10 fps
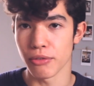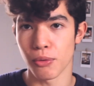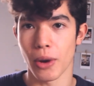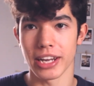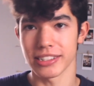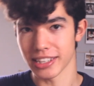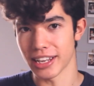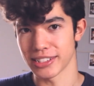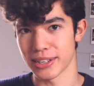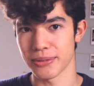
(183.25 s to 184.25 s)
of white
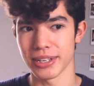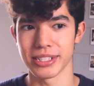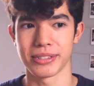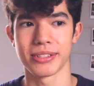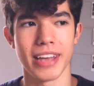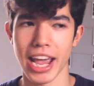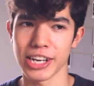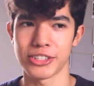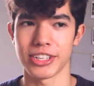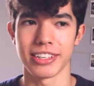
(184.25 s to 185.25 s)
as I was
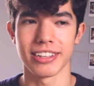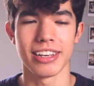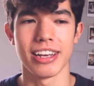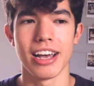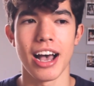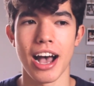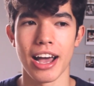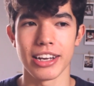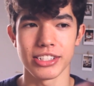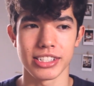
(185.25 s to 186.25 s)
Asian,
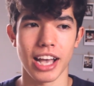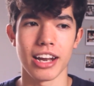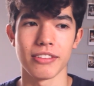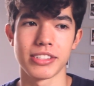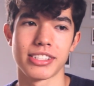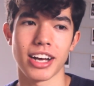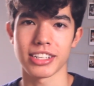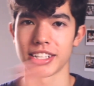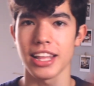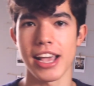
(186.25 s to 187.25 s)
I just kind of stuck
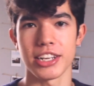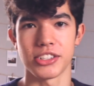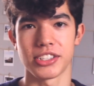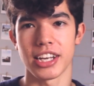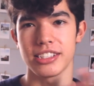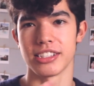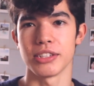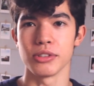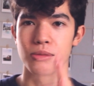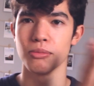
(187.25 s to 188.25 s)
to the Asian side since
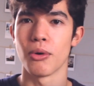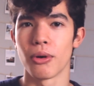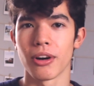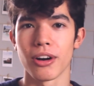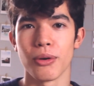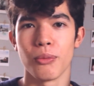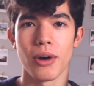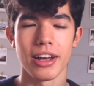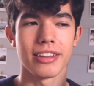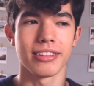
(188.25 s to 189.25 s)
it was more
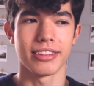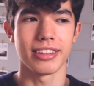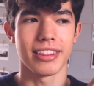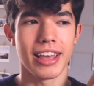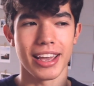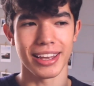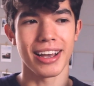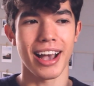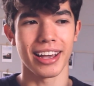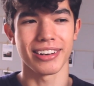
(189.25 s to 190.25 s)
what they,
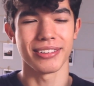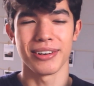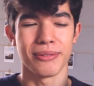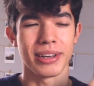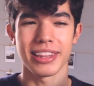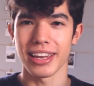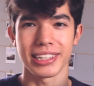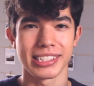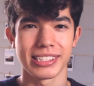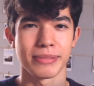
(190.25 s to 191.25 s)
I don't know, what they
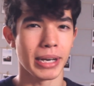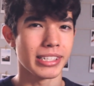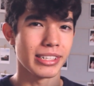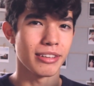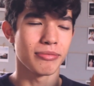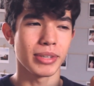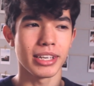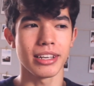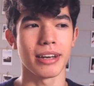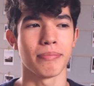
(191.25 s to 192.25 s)
expected of
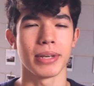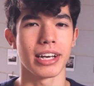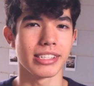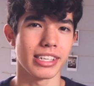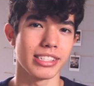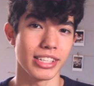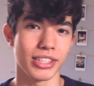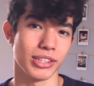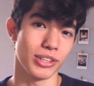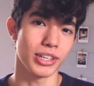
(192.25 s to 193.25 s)
me, because I
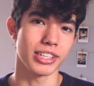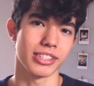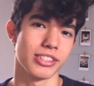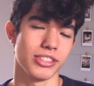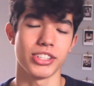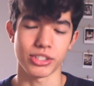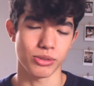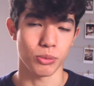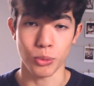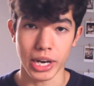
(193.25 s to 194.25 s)
didn't look
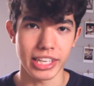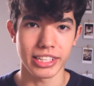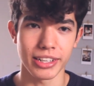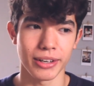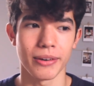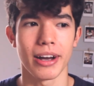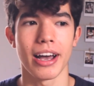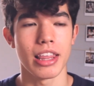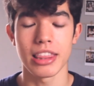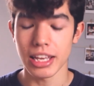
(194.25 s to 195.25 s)
just white, you know?
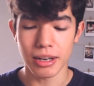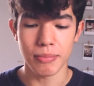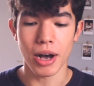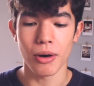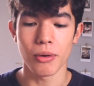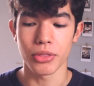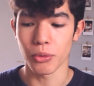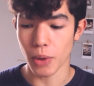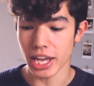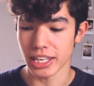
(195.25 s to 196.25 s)
The thing about the
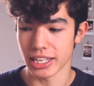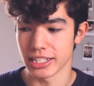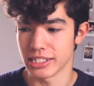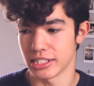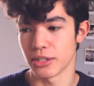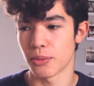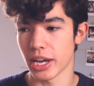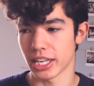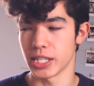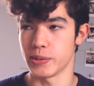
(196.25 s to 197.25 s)
white kids is the
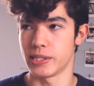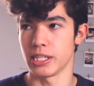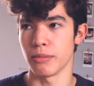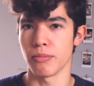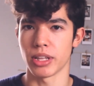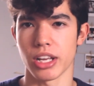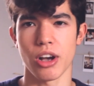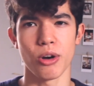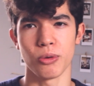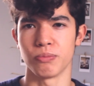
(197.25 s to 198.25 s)
white kids would see me and be like,
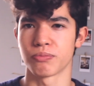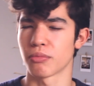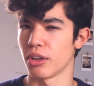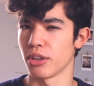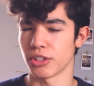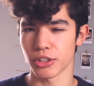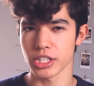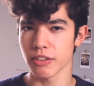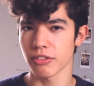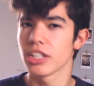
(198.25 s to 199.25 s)
oh, you're
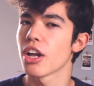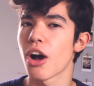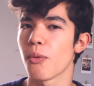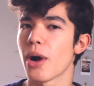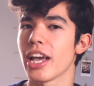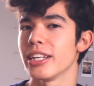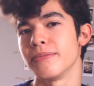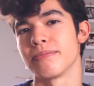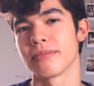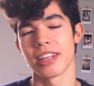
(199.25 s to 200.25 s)
definitely not white.
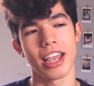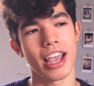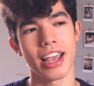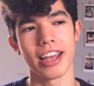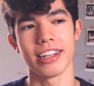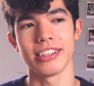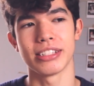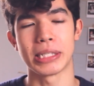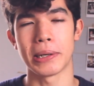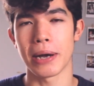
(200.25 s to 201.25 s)
And
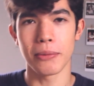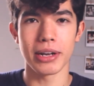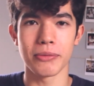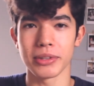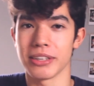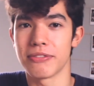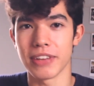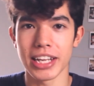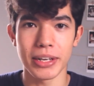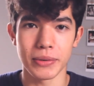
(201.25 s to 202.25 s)
so I wouldn't really
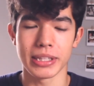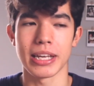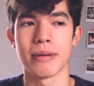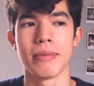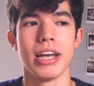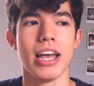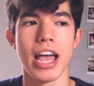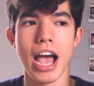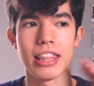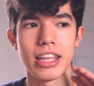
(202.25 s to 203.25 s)
fit in with them.
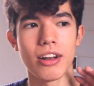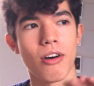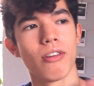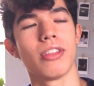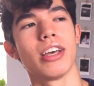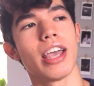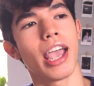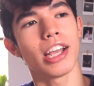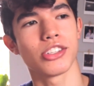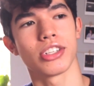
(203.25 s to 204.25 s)
And then all the
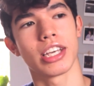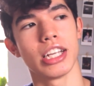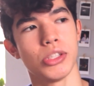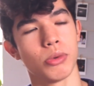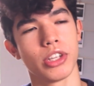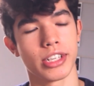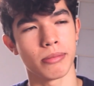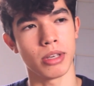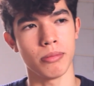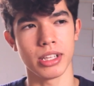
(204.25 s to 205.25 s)
Asian kids would look
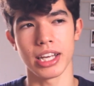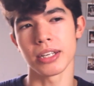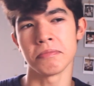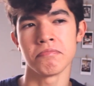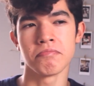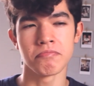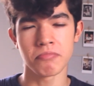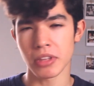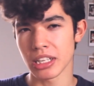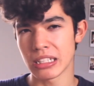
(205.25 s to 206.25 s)
at me and be like,
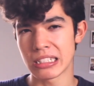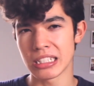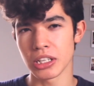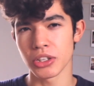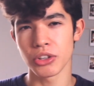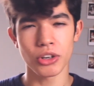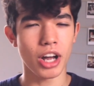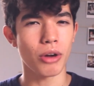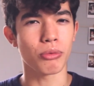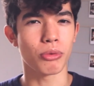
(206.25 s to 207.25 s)
you're
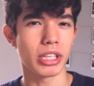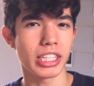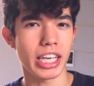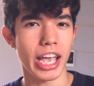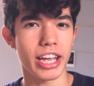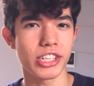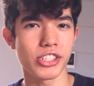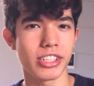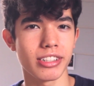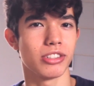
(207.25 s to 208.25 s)
not really
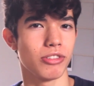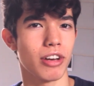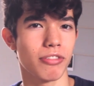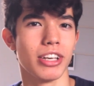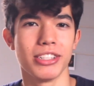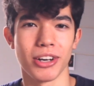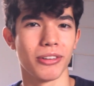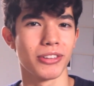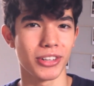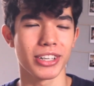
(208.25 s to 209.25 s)
Asian. You definitely
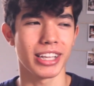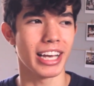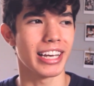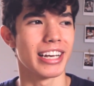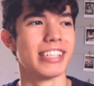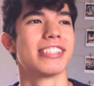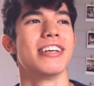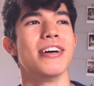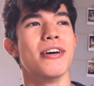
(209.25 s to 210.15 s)
don't look like us,